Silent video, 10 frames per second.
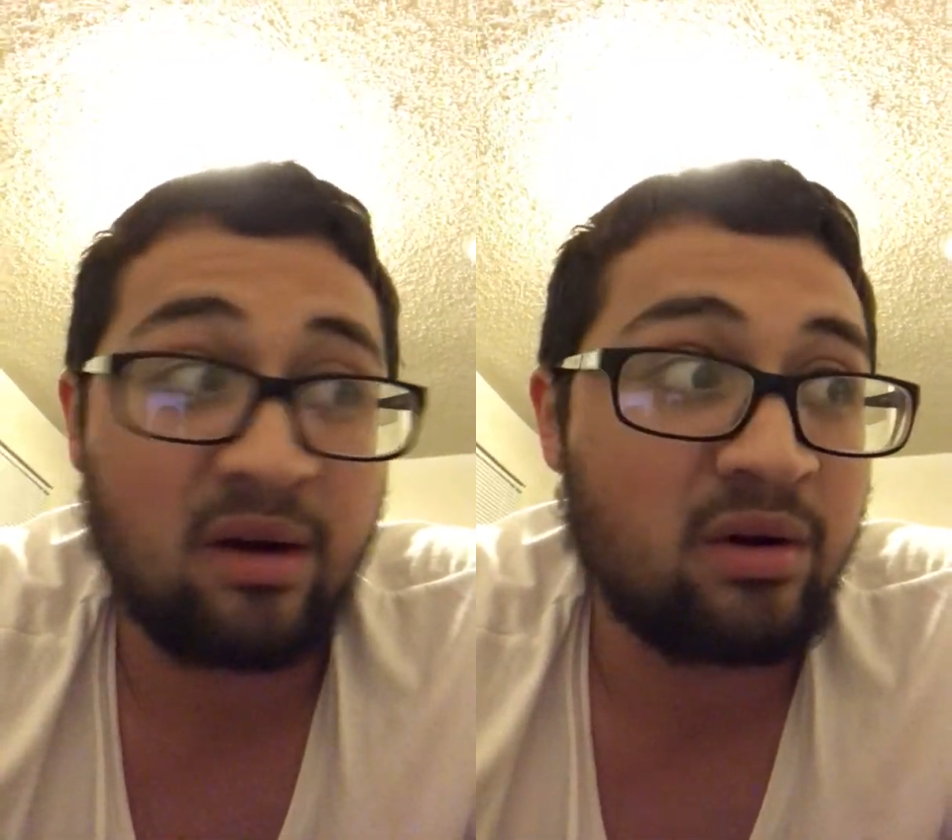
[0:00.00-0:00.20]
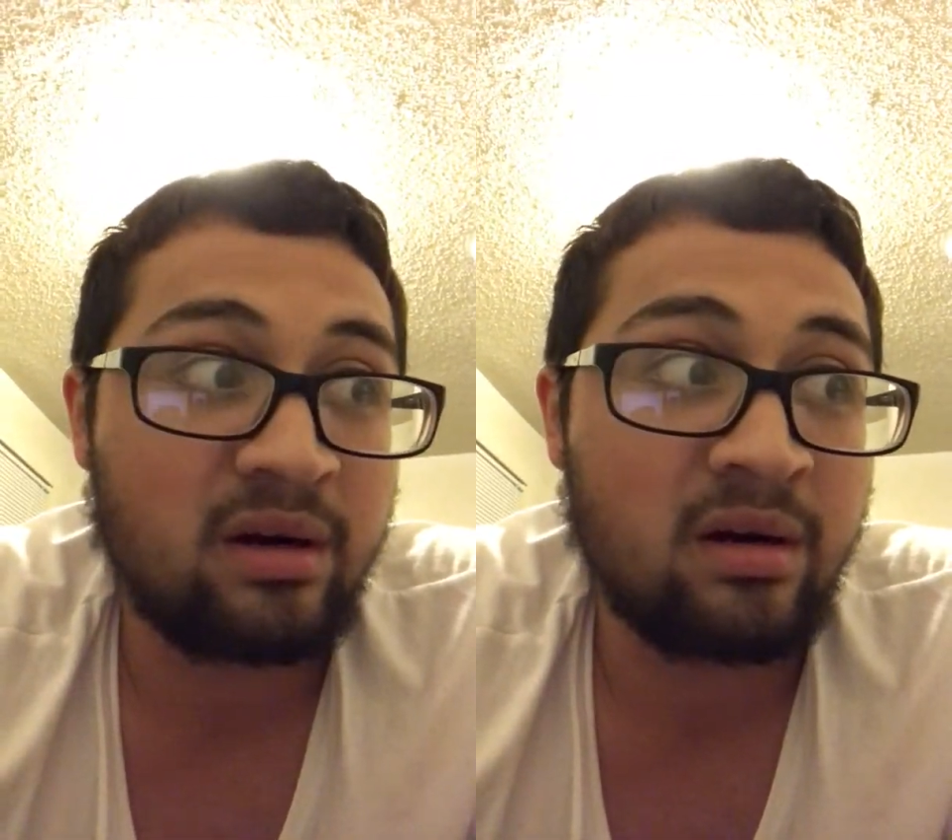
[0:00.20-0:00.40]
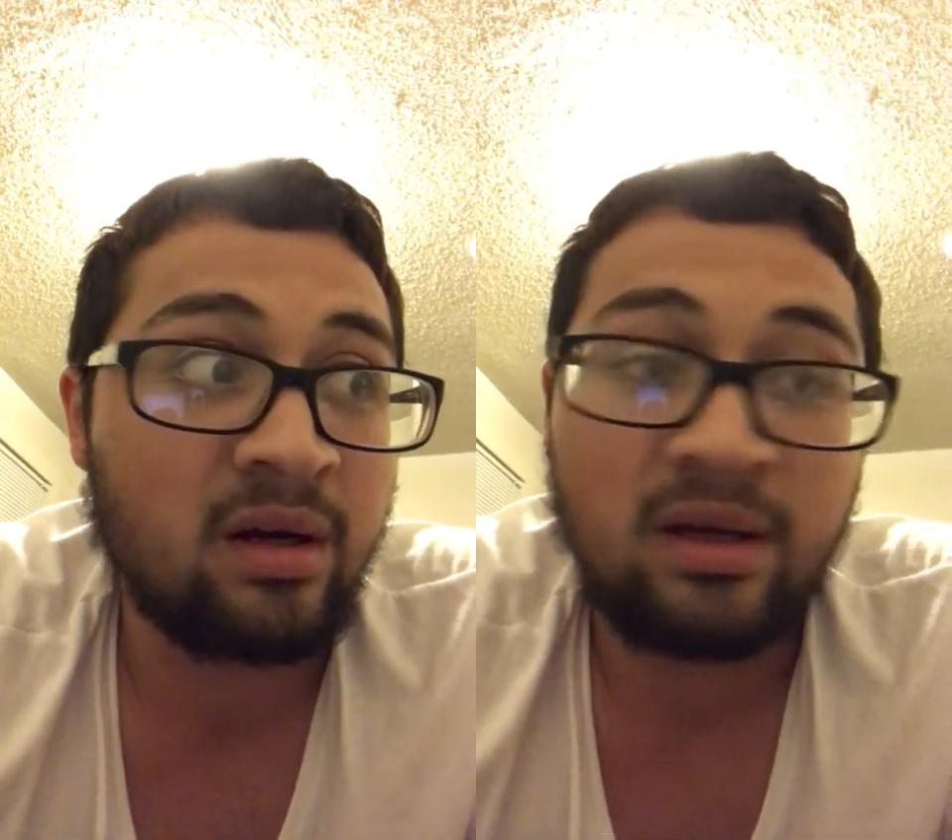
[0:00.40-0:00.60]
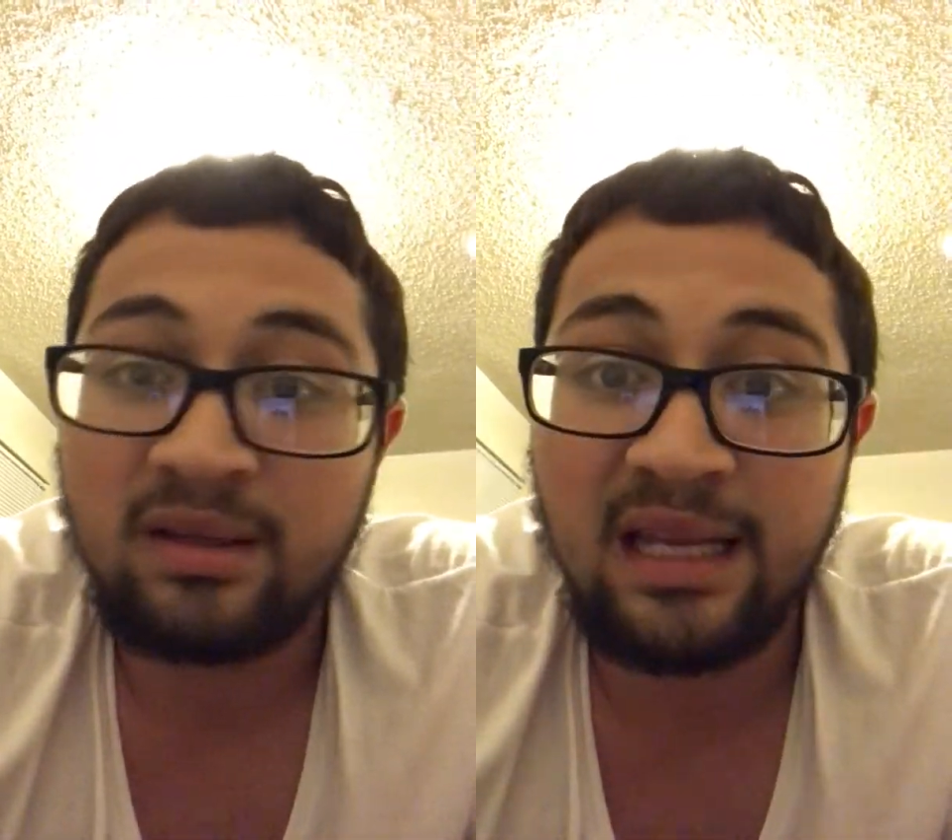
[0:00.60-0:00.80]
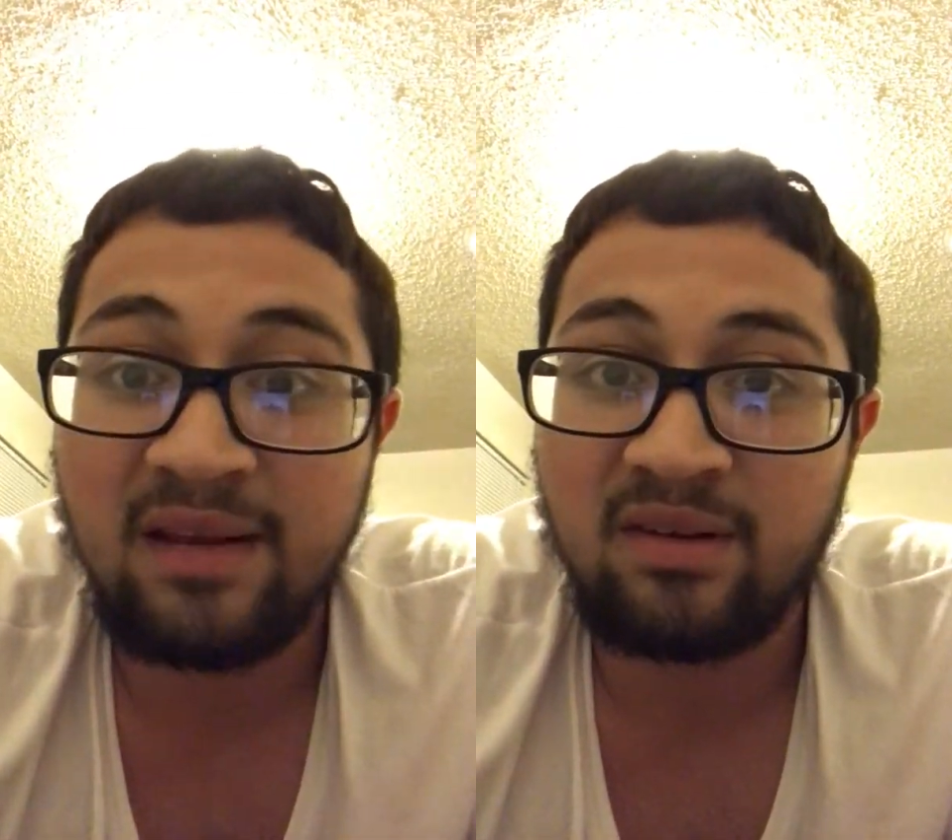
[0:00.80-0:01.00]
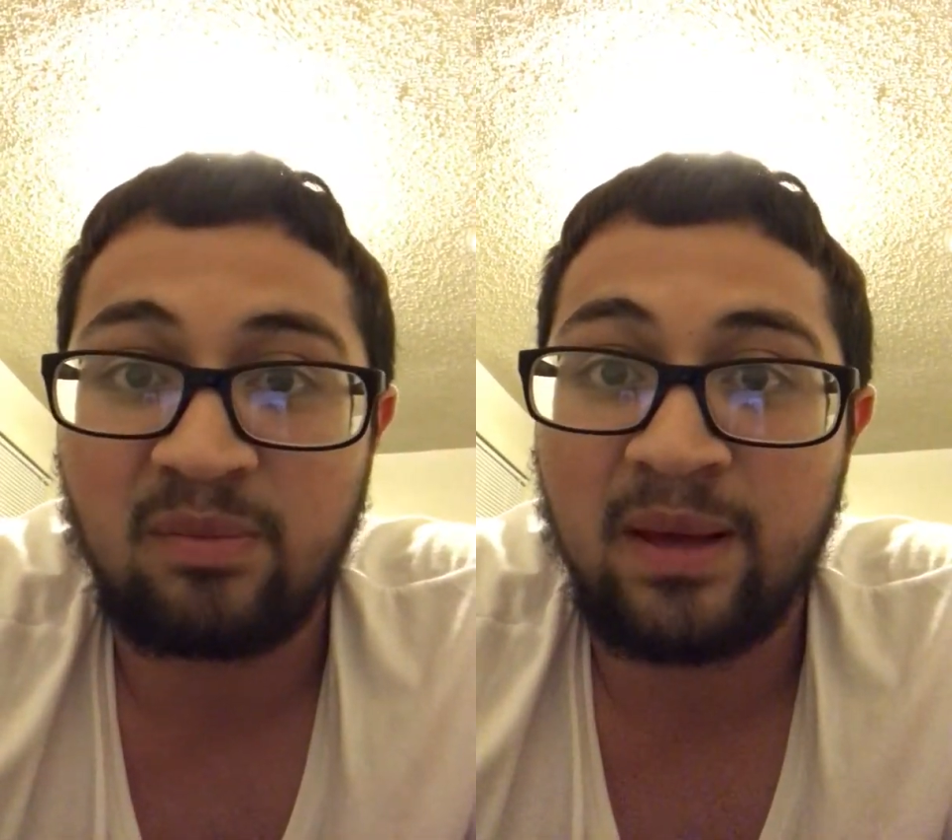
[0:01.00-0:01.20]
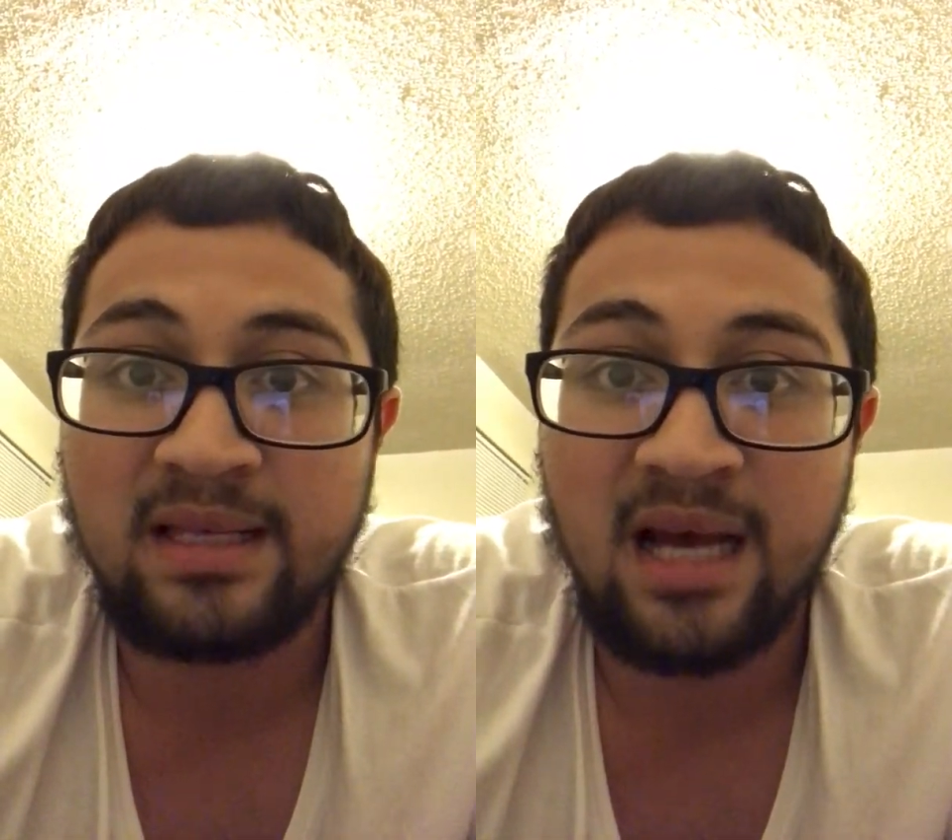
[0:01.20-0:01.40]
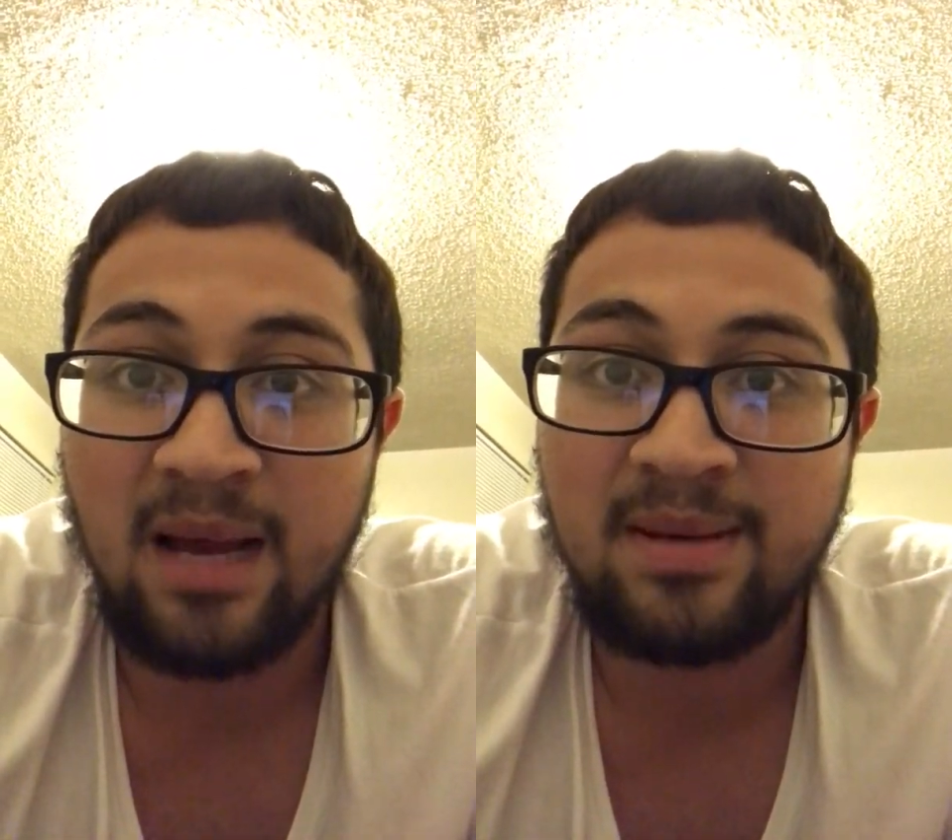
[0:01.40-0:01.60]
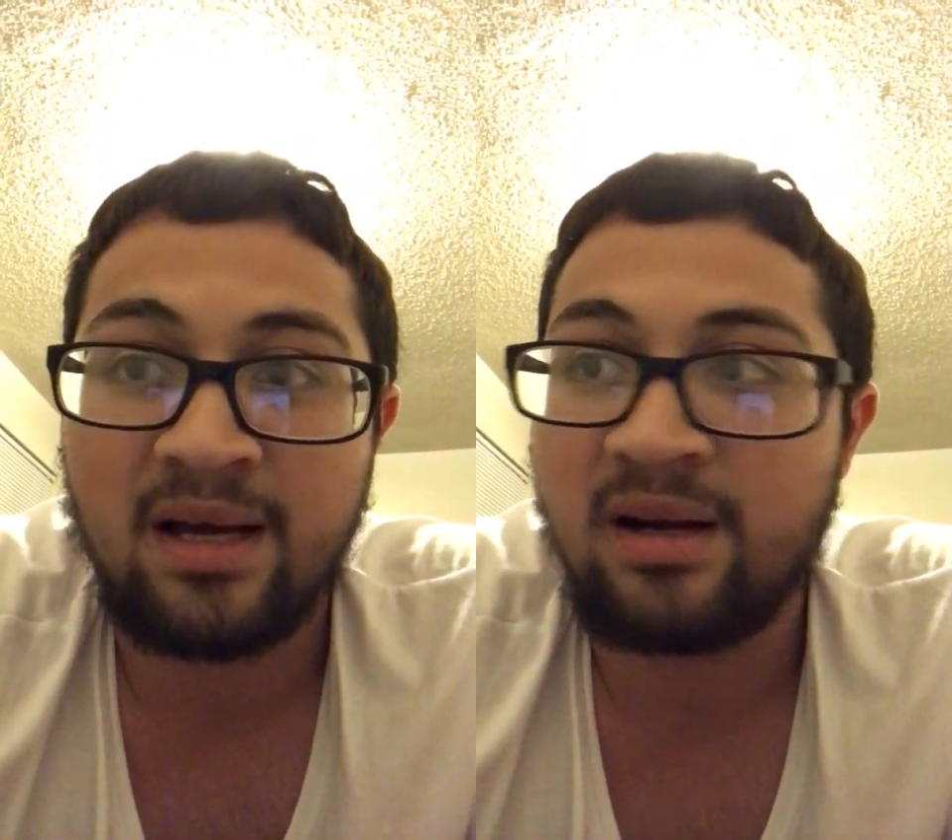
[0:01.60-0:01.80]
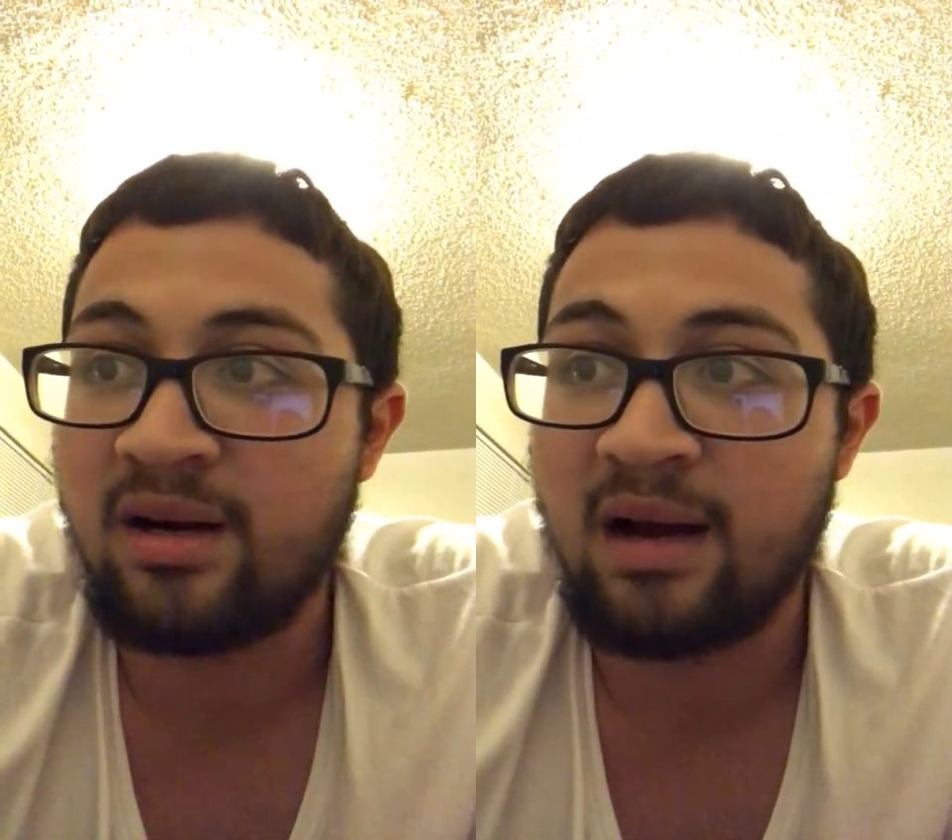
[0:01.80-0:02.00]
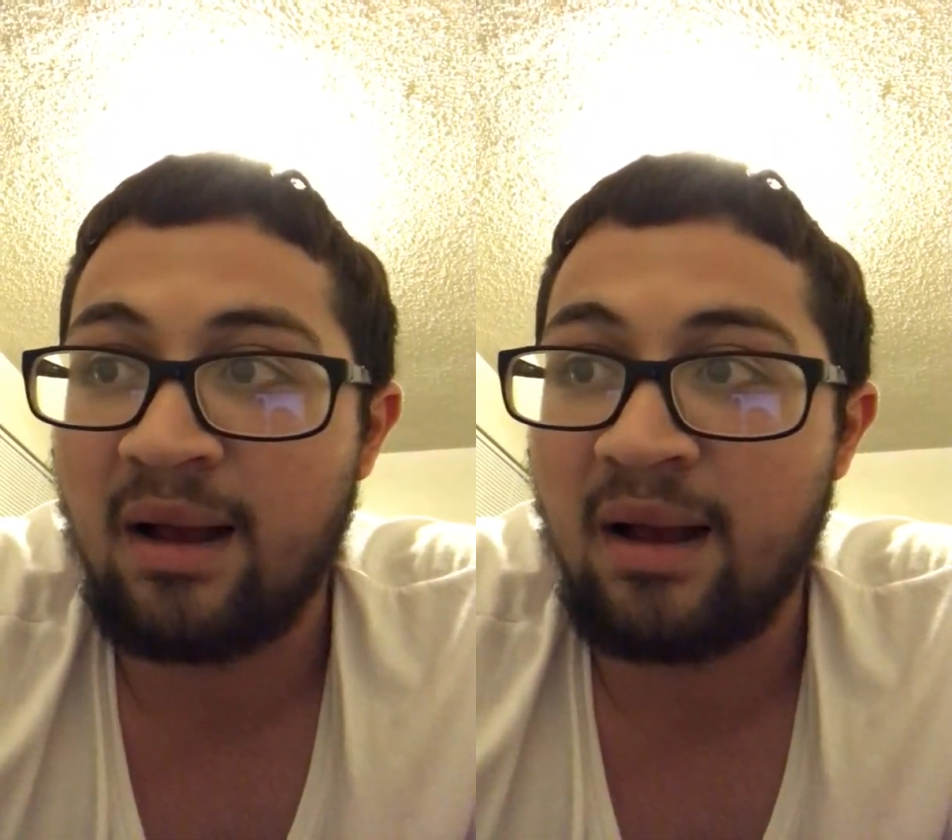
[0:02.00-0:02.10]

or didn't even spend time down there.